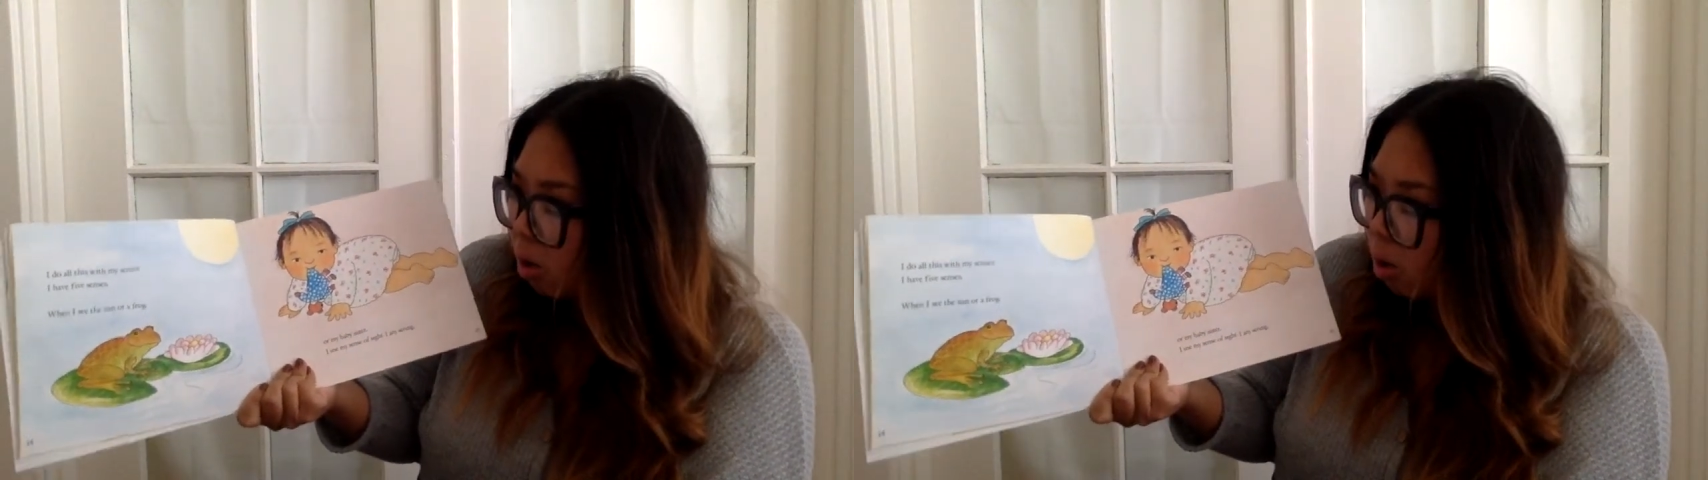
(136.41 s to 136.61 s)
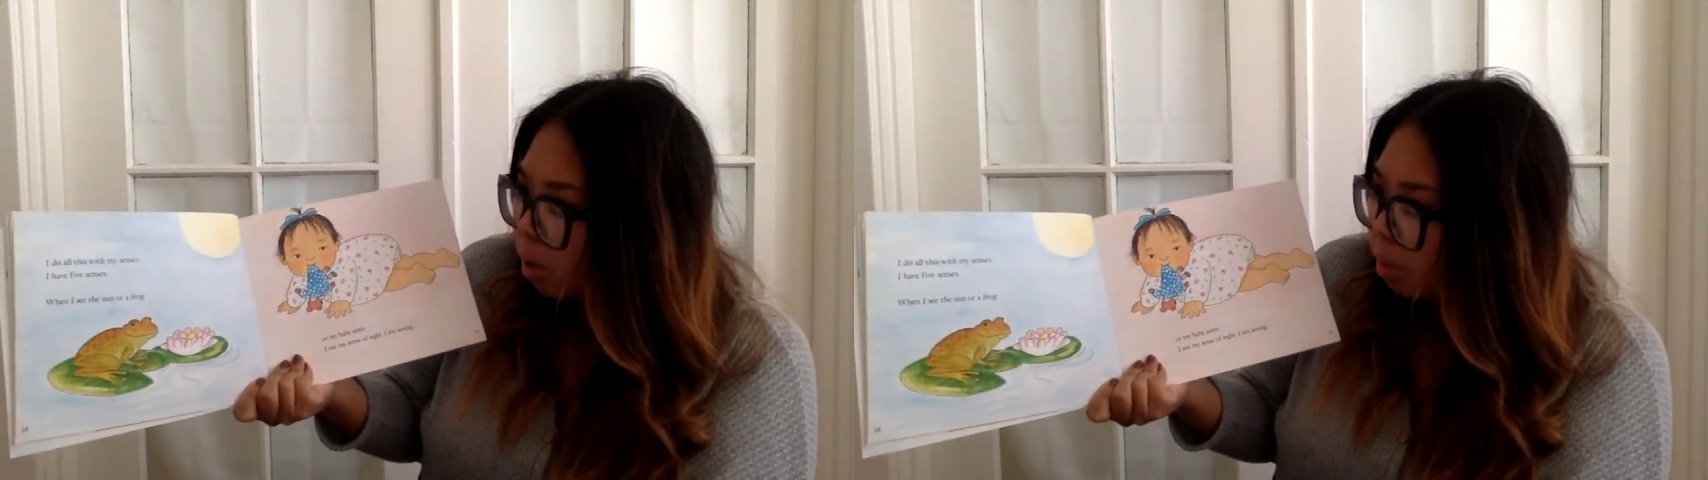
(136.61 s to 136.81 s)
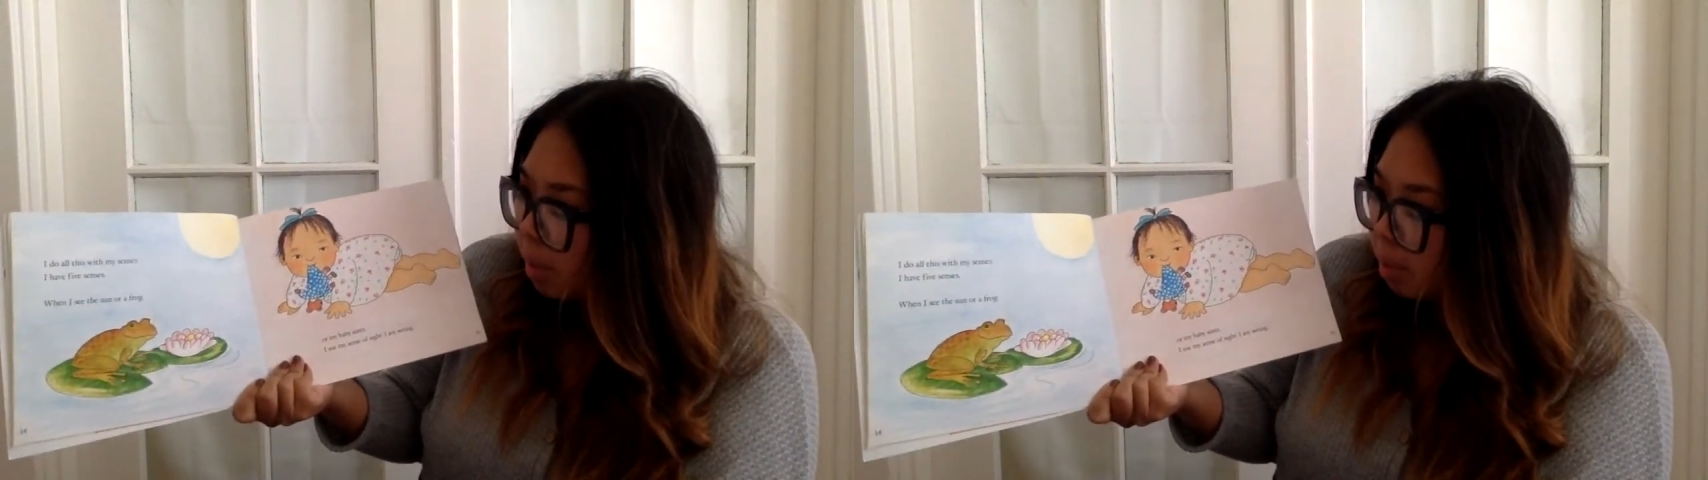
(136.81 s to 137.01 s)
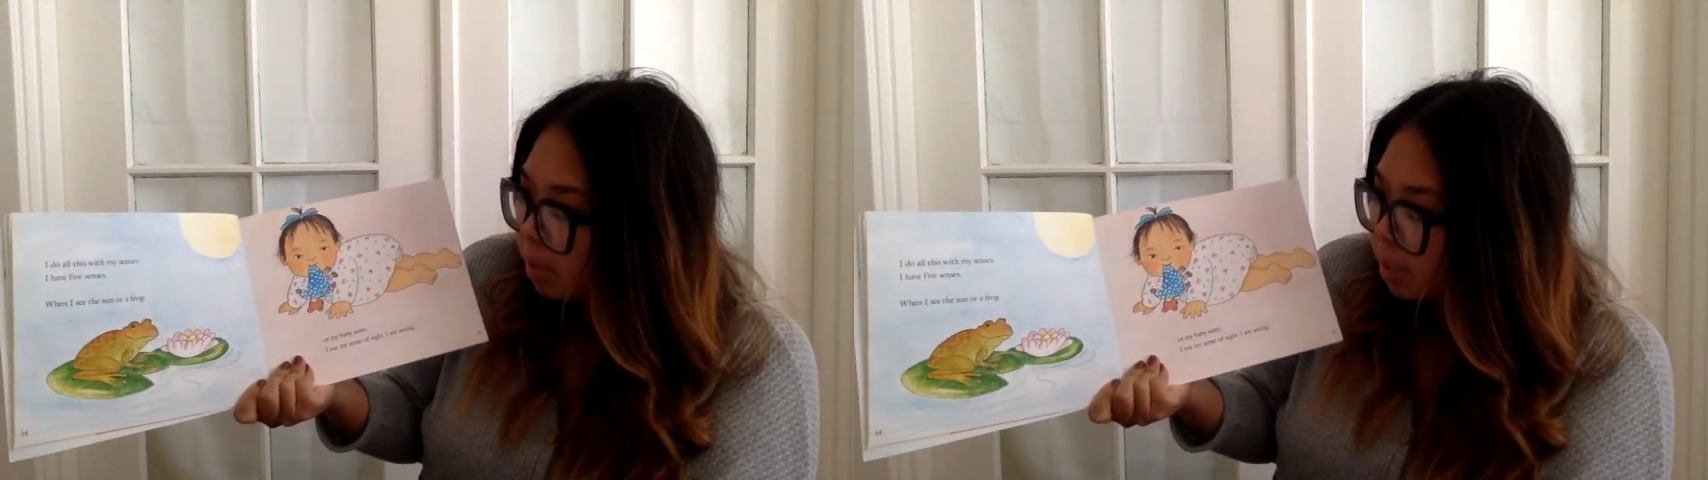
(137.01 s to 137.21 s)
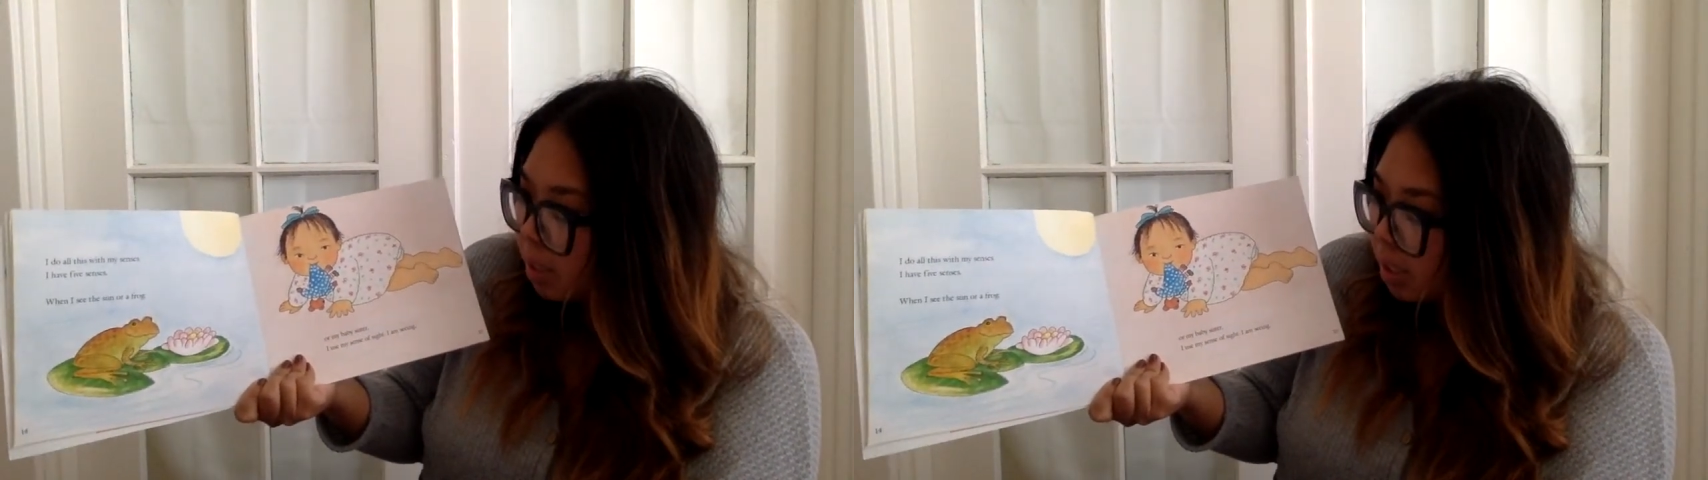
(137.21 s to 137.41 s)
or a baby
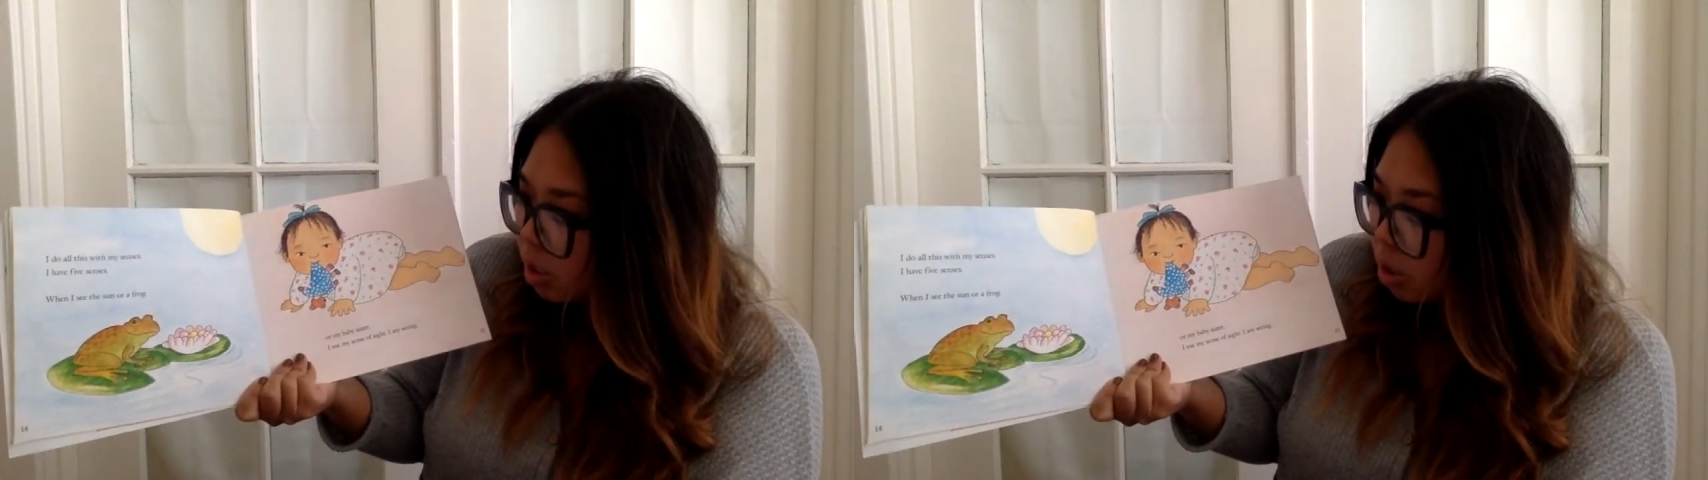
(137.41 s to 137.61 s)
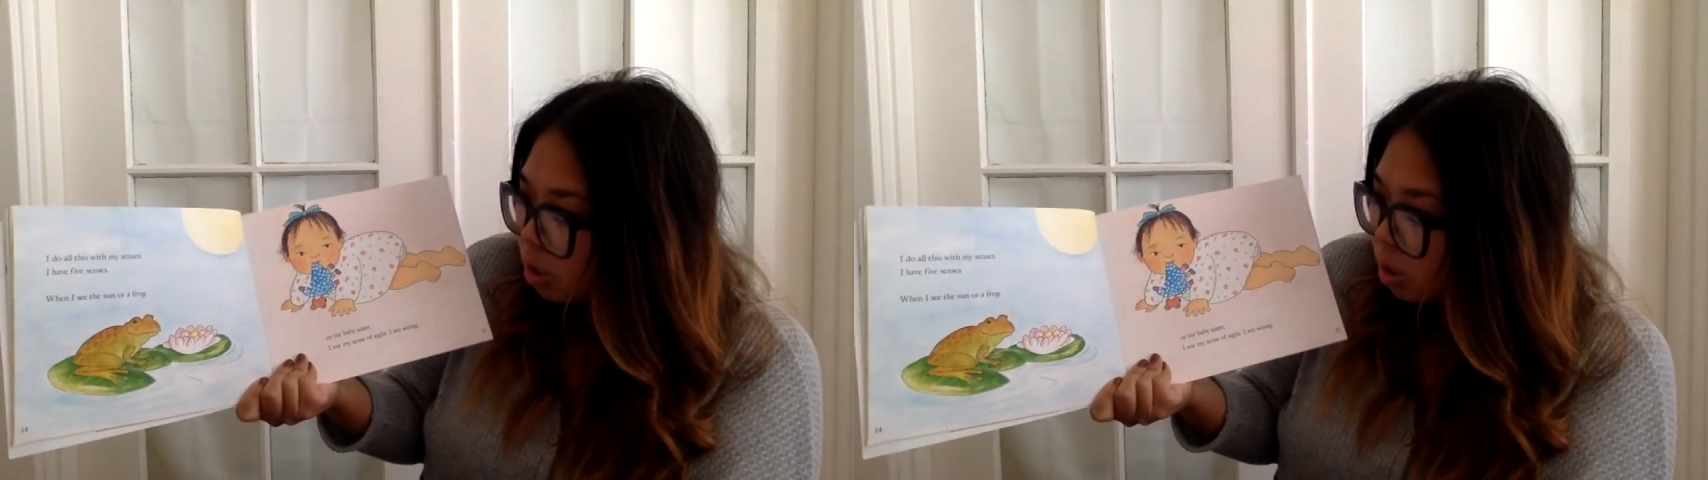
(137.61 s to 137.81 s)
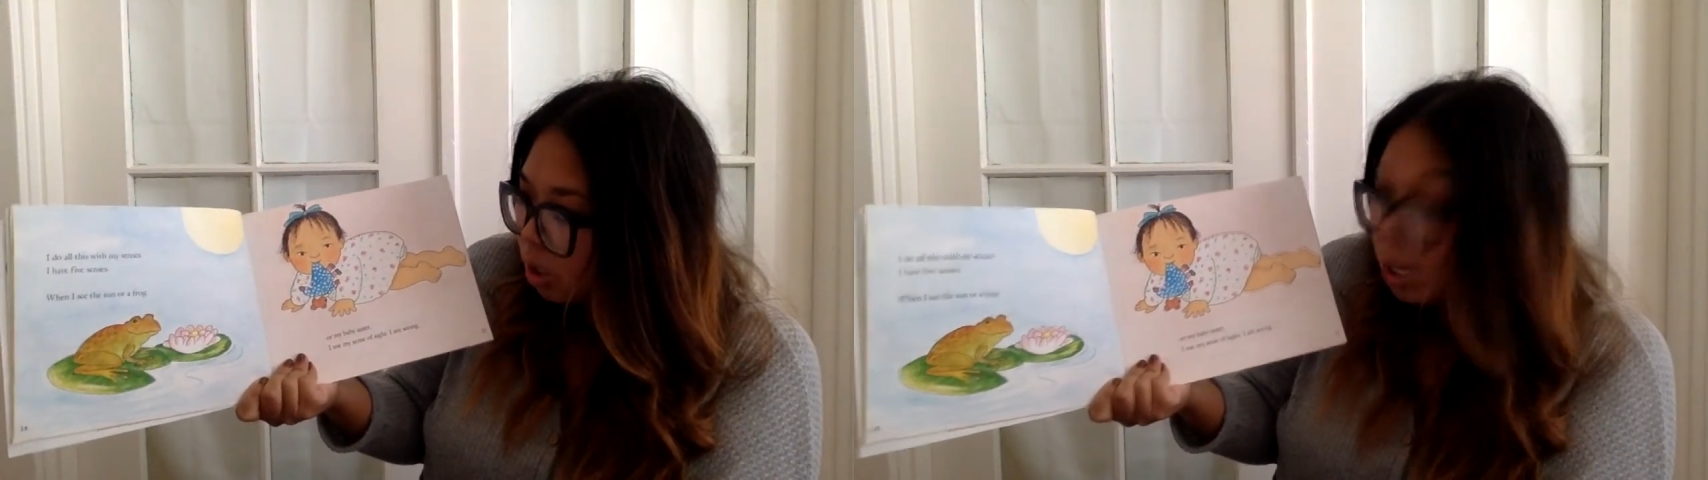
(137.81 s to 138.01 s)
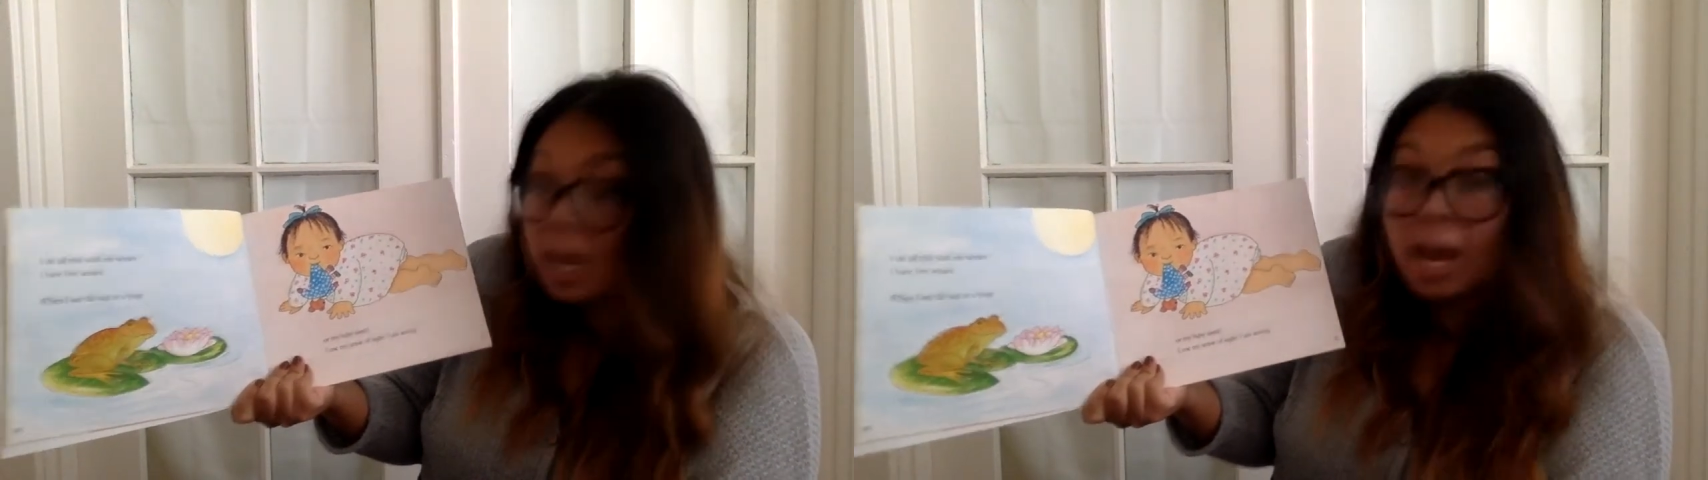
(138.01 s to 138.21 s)
sister,